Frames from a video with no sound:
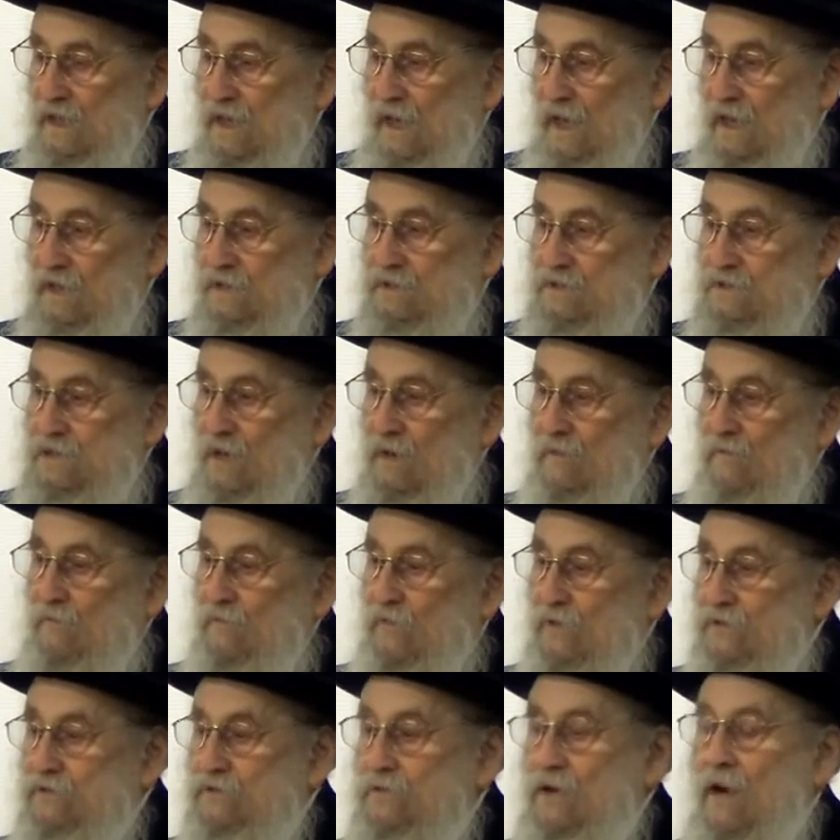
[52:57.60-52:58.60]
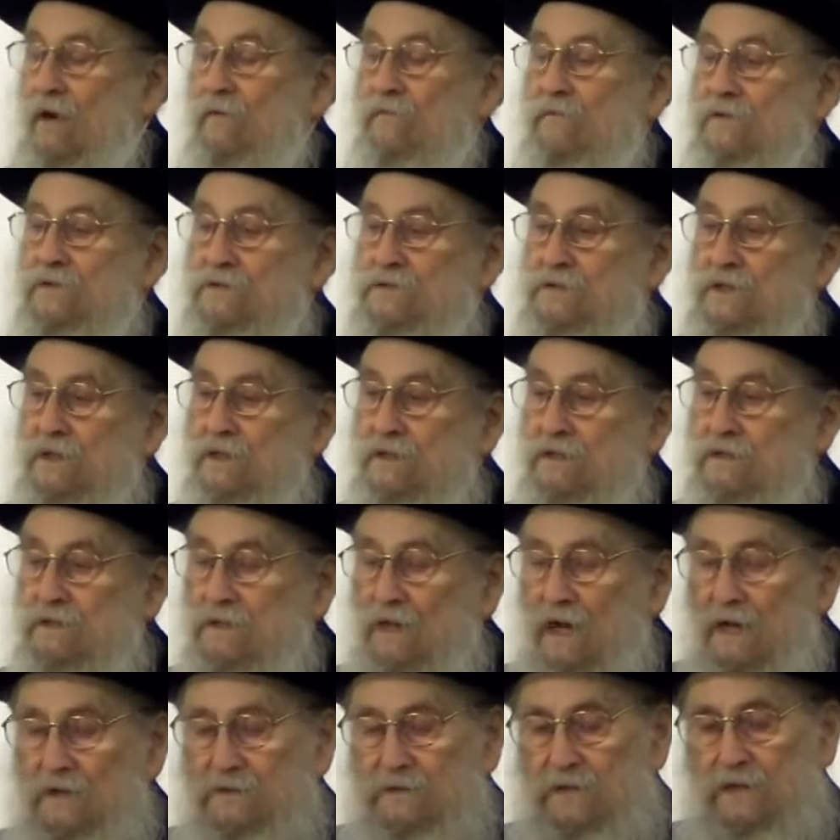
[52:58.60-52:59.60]
And what covers
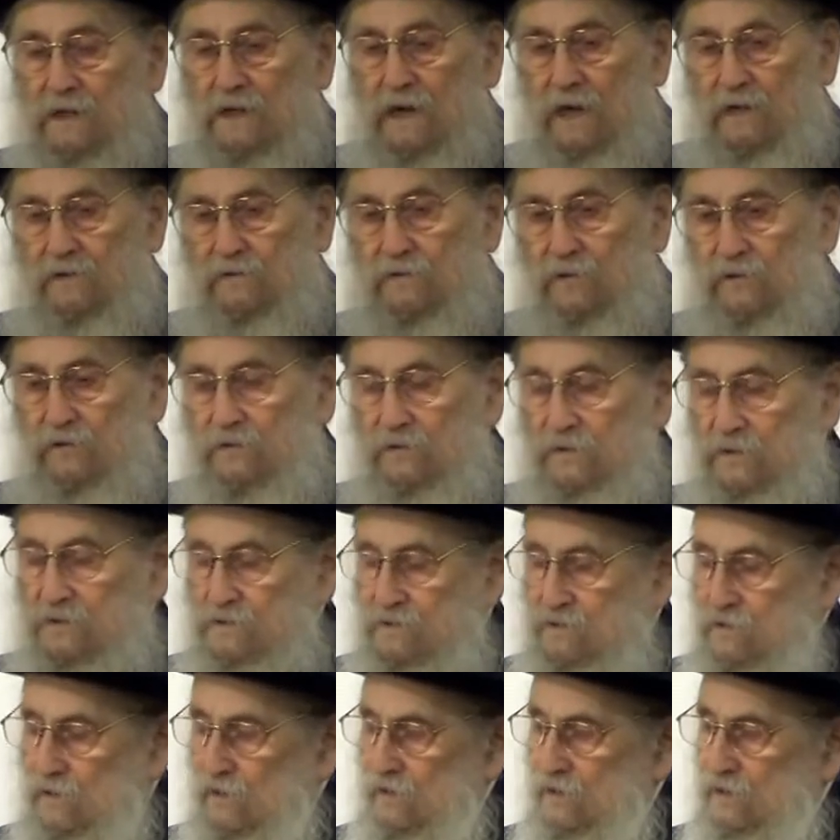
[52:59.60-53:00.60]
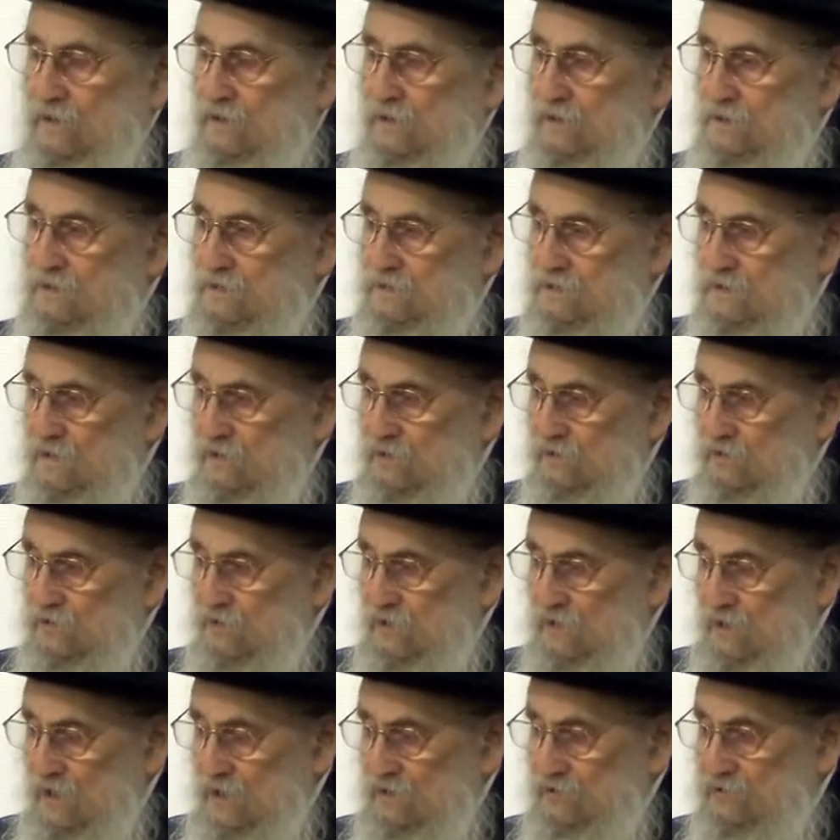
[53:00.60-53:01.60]
it, I think I told the story
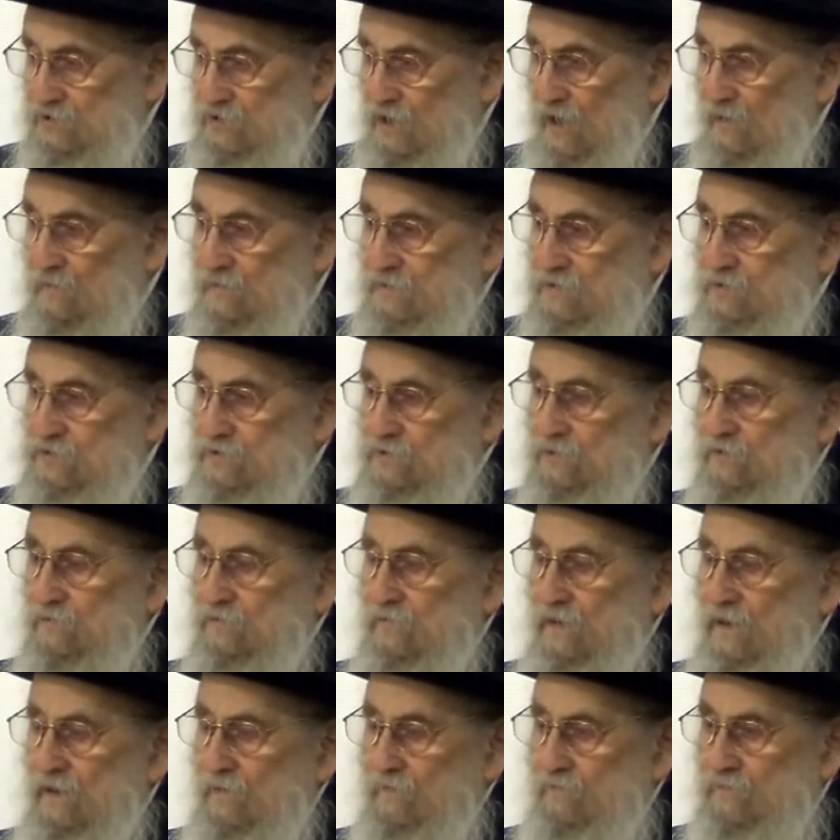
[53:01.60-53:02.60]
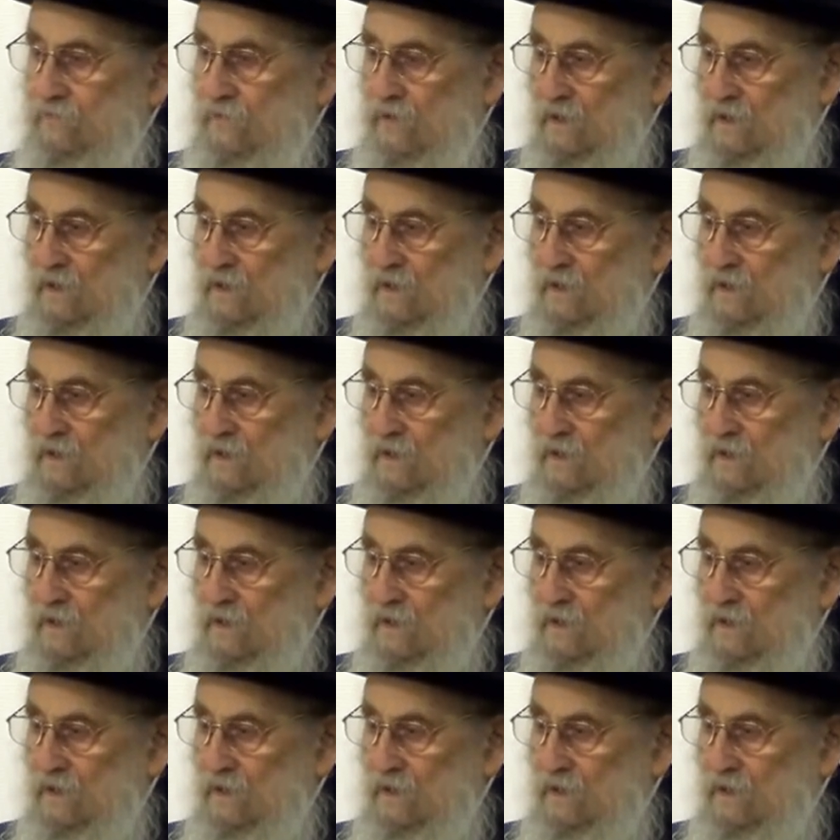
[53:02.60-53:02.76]
this last Shabbos Shuvah.